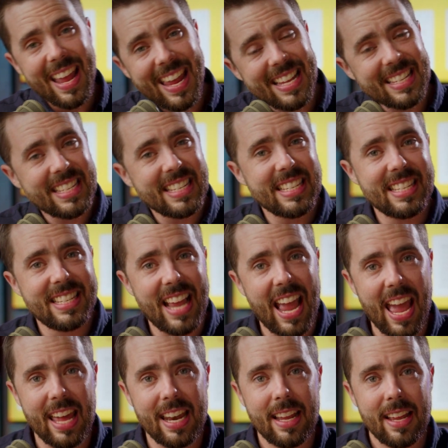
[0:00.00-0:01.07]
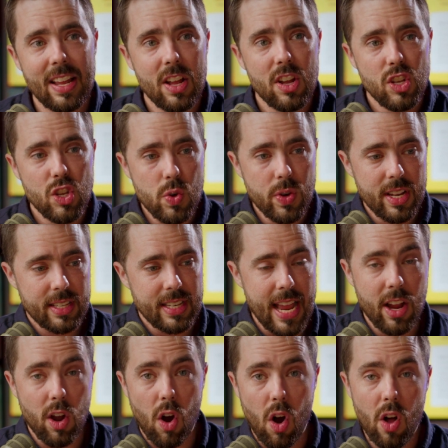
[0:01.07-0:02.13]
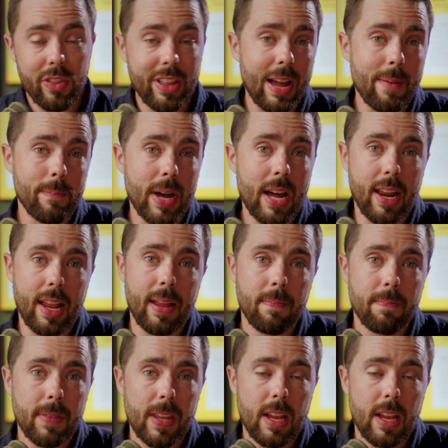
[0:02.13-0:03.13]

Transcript: Instead, you can take all that money